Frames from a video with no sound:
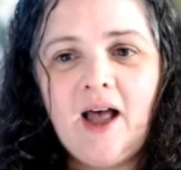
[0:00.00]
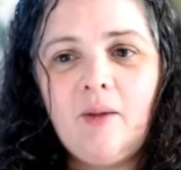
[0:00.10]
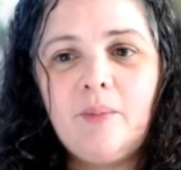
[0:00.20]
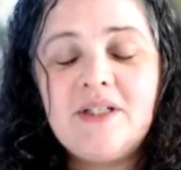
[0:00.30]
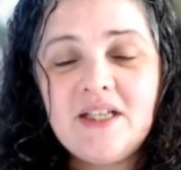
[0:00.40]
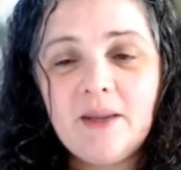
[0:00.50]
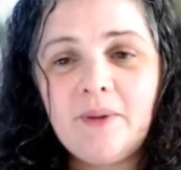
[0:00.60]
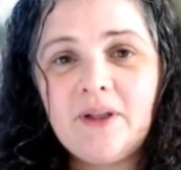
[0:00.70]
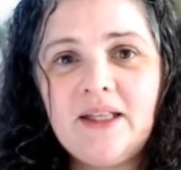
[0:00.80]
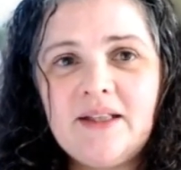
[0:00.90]
but
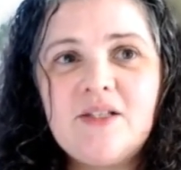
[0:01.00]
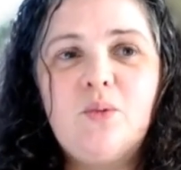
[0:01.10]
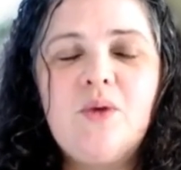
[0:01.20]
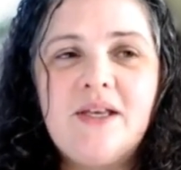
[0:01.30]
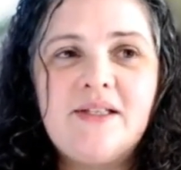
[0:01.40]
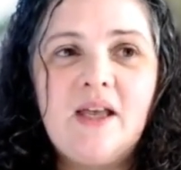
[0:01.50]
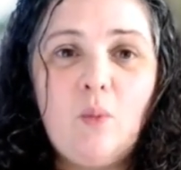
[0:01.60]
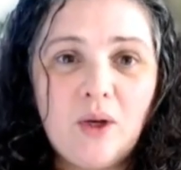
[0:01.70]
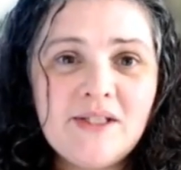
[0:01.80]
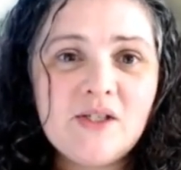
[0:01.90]
typically this is
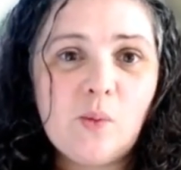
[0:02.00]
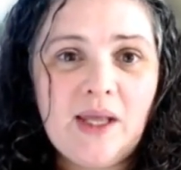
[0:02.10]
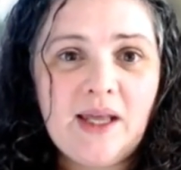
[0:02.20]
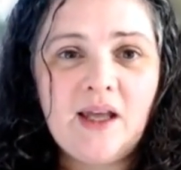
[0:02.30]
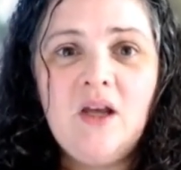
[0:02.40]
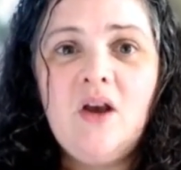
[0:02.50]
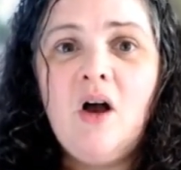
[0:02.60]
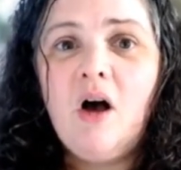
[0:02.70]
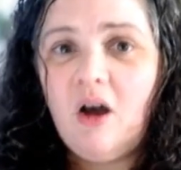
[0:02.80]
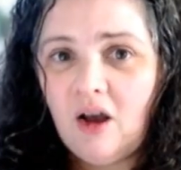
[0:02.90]
a once a week
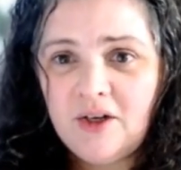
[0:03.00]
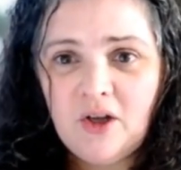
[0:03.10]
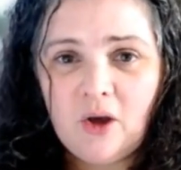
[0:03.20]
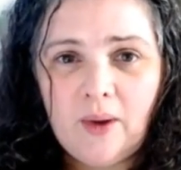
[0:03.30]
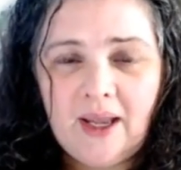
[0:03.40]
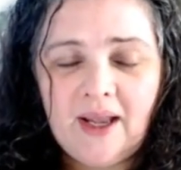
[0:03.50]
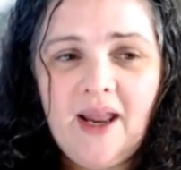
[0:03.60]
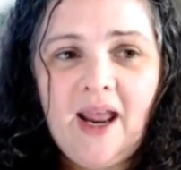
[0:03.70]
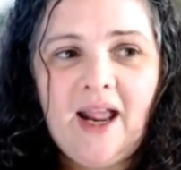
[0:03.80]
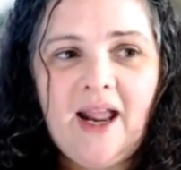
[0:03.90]
ongoing.
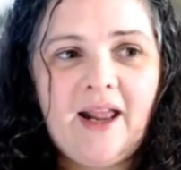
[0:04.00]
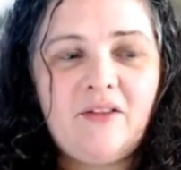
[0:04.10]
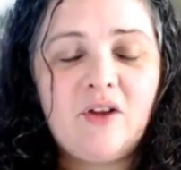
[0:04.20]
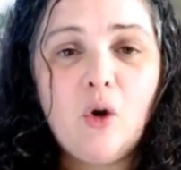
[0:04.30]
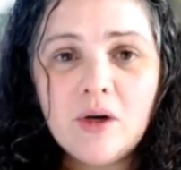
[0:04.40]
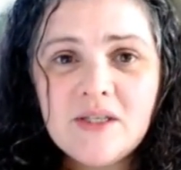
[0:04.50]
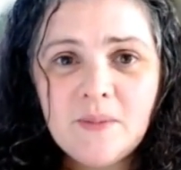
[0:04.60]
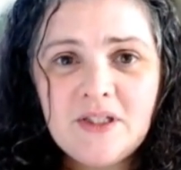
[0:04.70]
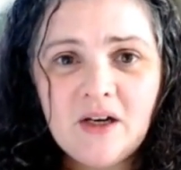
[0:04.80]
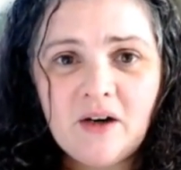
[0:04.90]
And the course
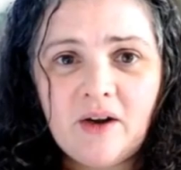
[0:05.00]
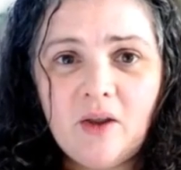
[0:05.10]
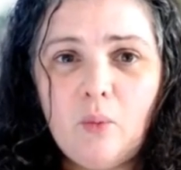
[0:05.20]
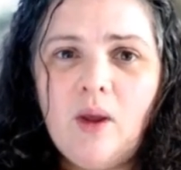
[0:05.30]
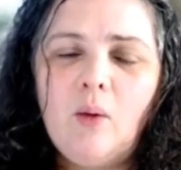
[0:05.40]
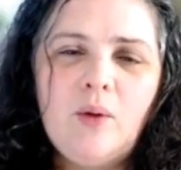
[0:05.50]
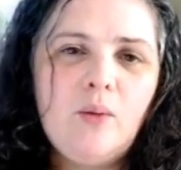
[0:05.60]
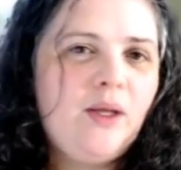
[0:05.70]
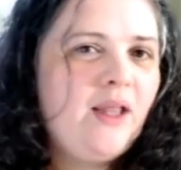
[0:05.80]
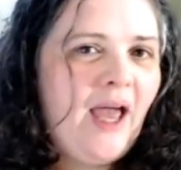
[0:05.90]
material, while we
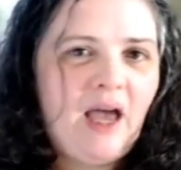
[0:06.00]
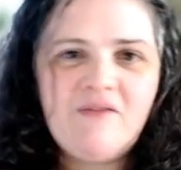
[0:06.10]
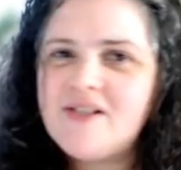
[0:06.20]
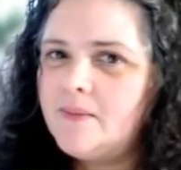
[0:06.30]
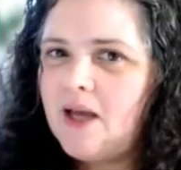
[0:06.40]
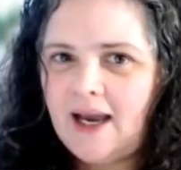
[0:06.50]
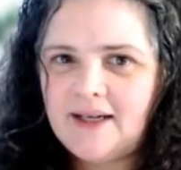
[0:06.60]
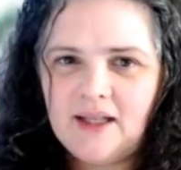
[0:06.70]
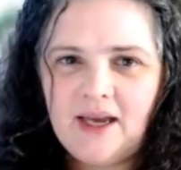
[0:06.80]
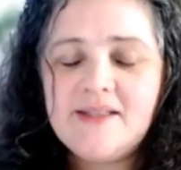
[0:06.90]
will have some
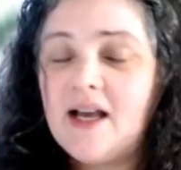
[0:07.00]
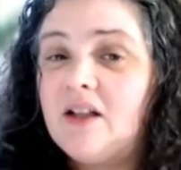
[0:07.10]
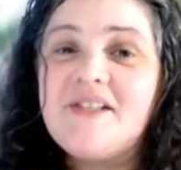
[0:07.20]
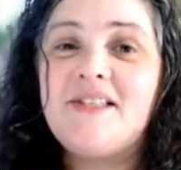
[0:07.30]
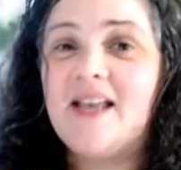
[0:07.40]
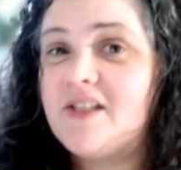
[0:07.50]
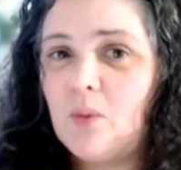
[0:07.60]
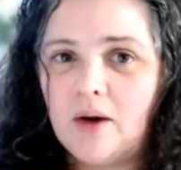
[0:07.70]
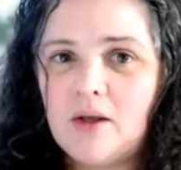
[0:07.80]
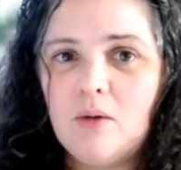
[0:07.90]
guidelines, I'll
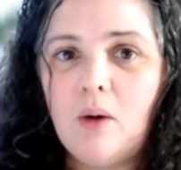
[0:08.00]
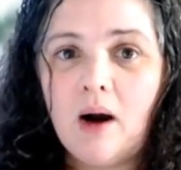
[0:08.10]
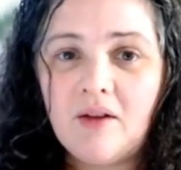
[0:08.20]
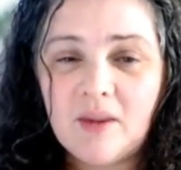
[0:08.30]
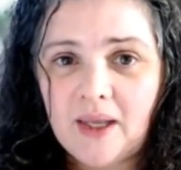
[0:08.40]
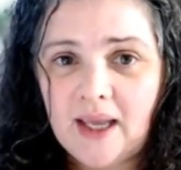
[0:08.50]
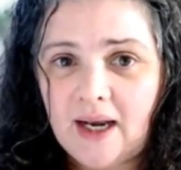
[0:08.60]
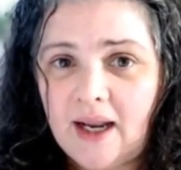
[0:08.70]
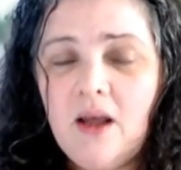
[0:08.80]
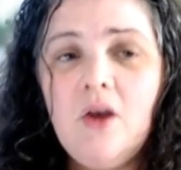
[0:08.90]
assess where you are at the
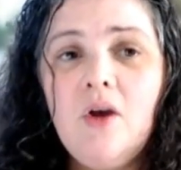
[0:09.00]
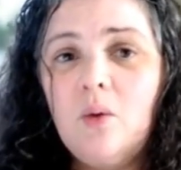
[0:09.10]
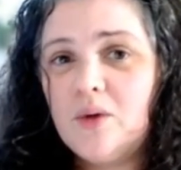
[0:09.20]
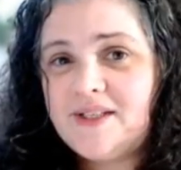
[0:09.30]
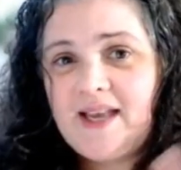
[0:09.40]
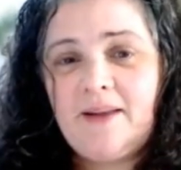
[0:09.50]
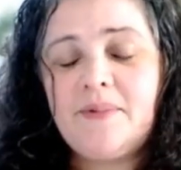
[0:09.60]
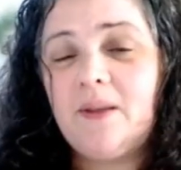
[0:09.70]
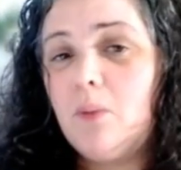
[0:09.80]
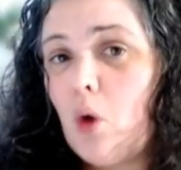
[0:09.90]
beginning. We'll set
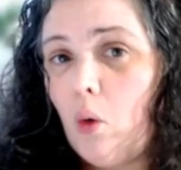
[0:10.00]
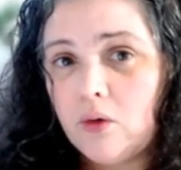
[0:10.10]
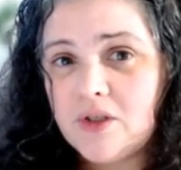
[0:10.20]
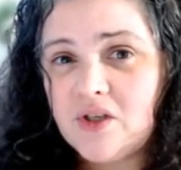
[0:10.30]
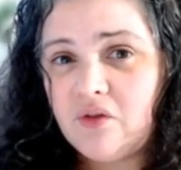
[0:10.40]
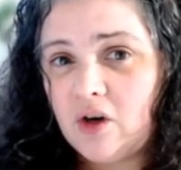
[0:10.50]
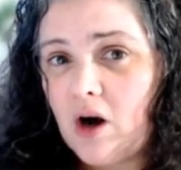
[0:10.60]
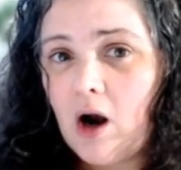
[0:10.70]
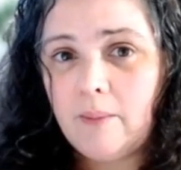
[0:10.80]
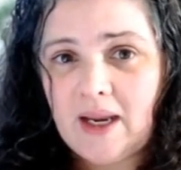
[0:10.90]
up some goals
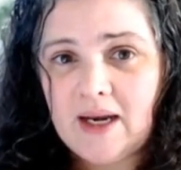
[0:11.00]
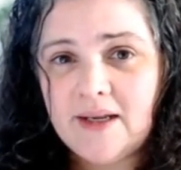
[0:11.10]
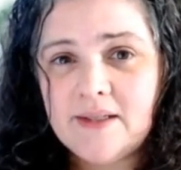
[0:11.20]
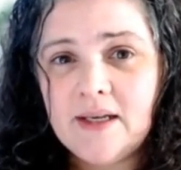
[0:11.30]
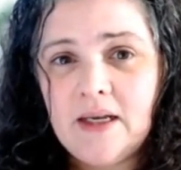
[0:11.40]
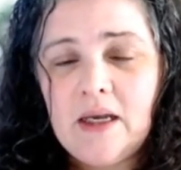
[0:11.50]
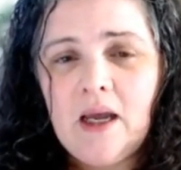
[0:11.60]
for our meetings.